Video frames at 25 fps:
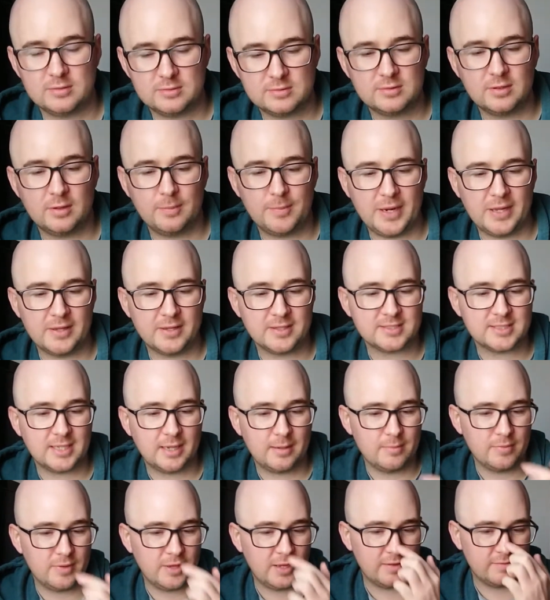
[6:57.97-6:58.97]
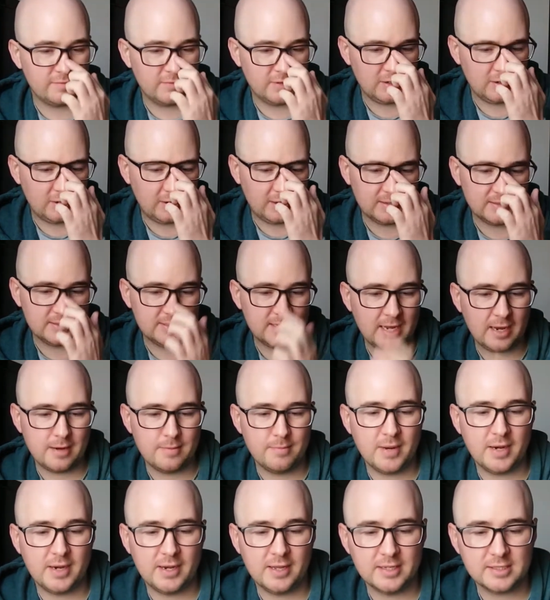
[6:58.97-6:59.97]
about the same thing for like 10
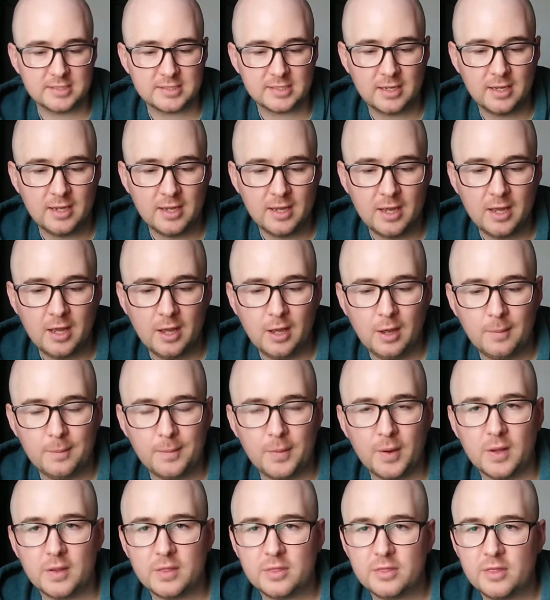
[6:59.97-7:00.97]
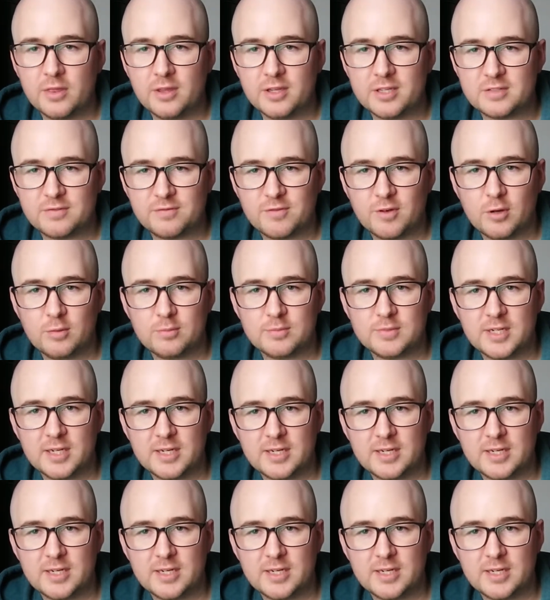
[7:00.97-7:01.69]
minutes, but this film did